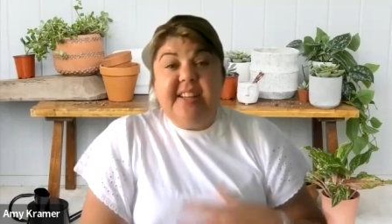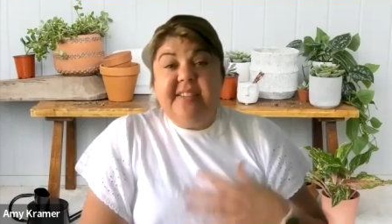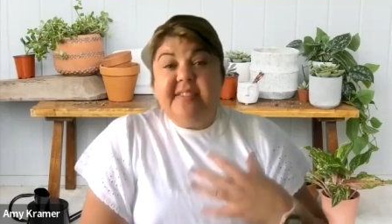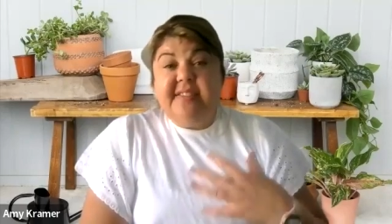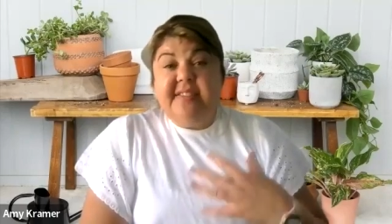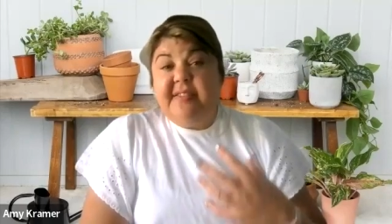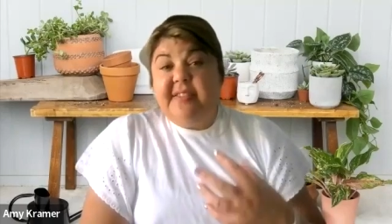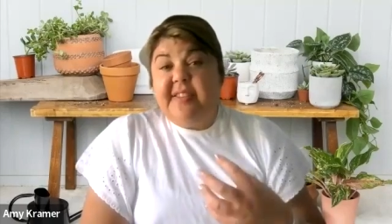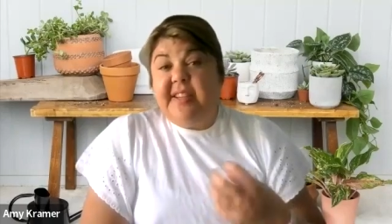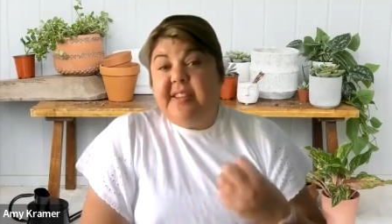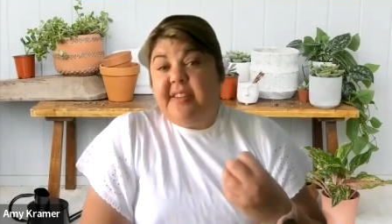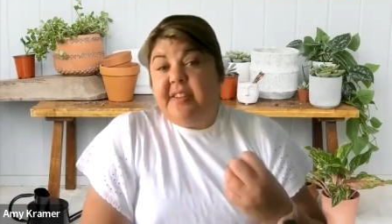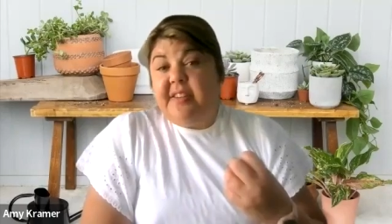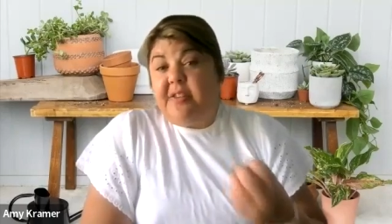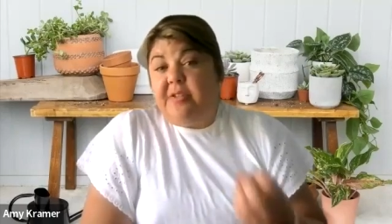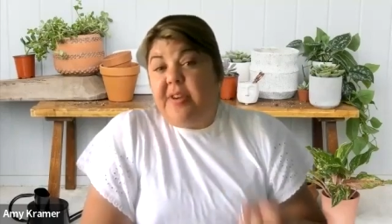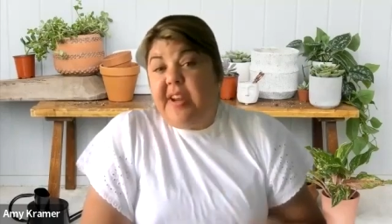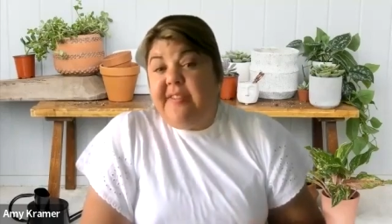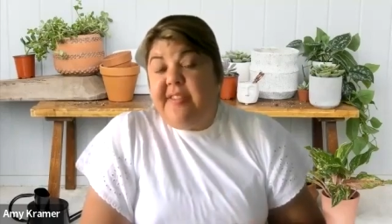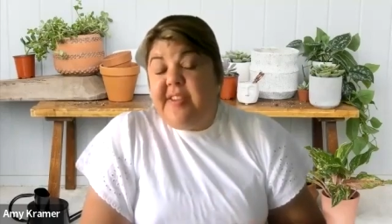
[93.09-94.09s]
so that the
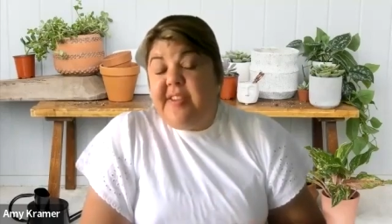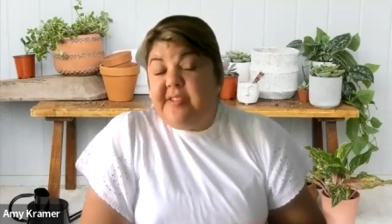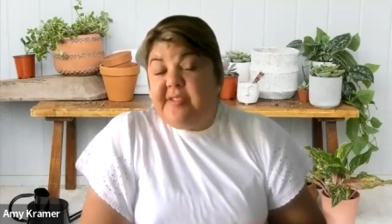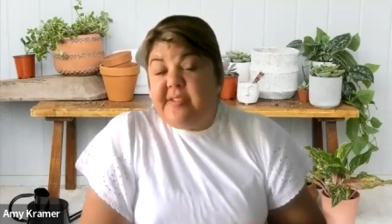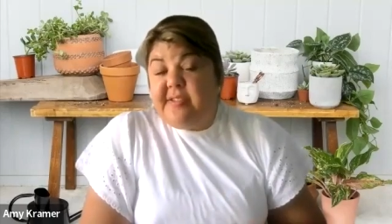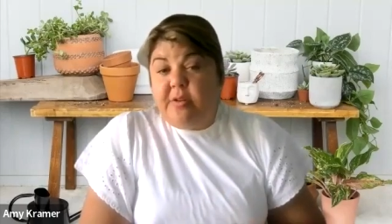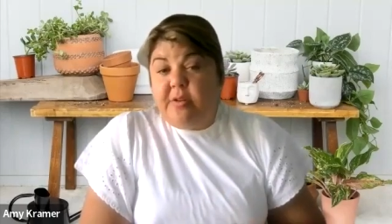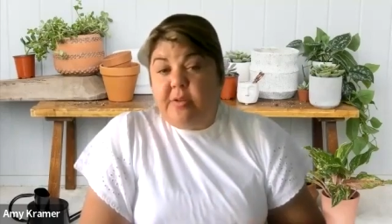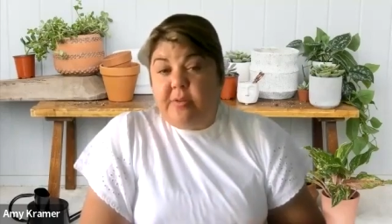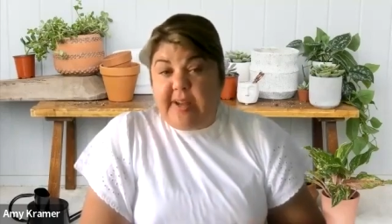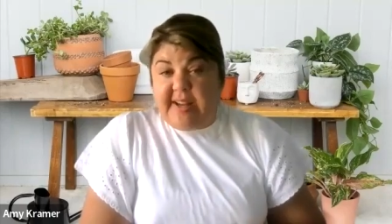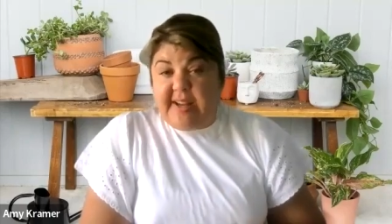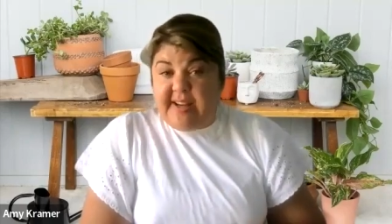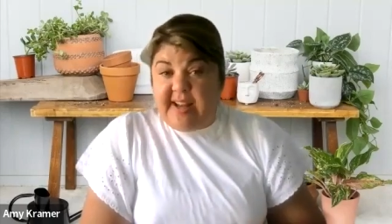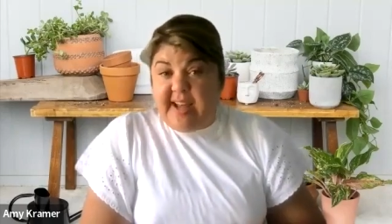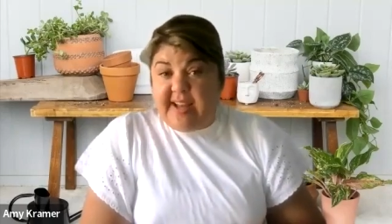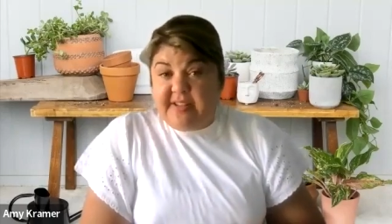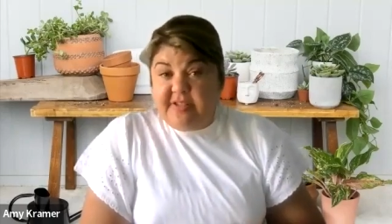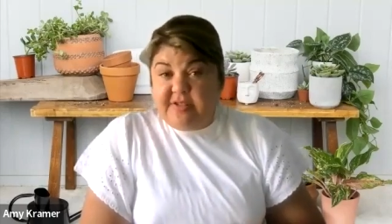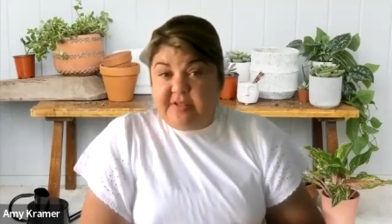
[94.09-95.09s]
cravings go away
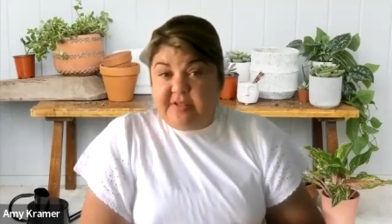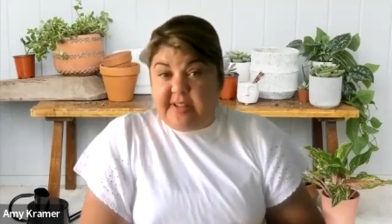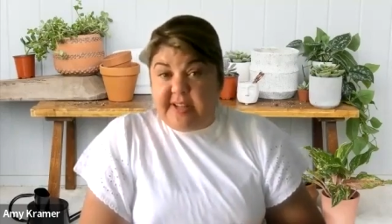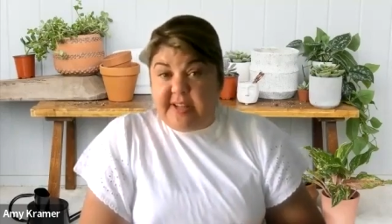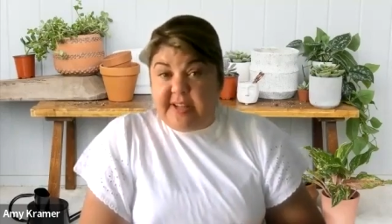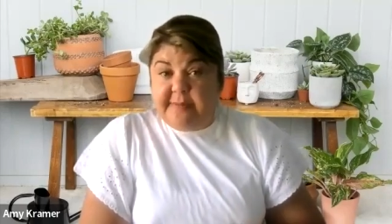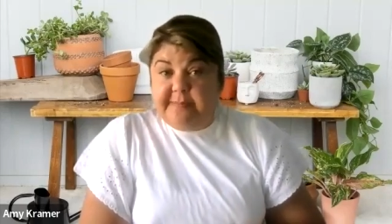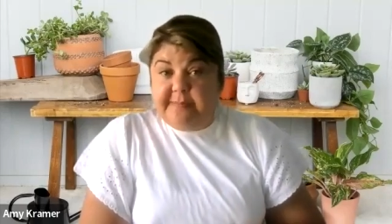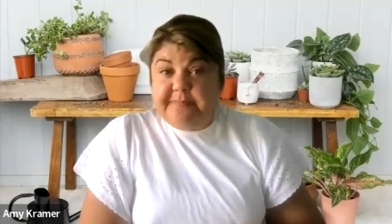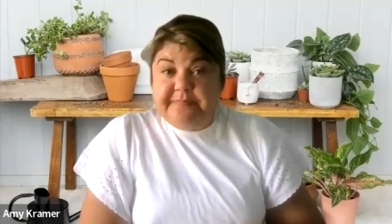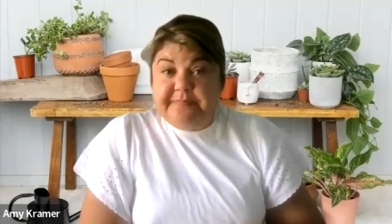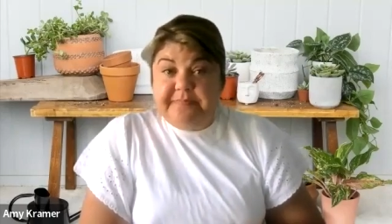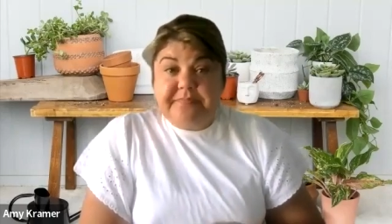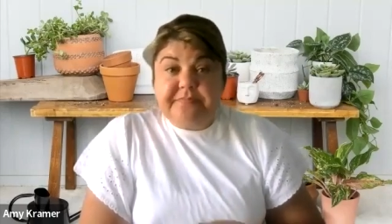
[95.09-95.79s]
naturally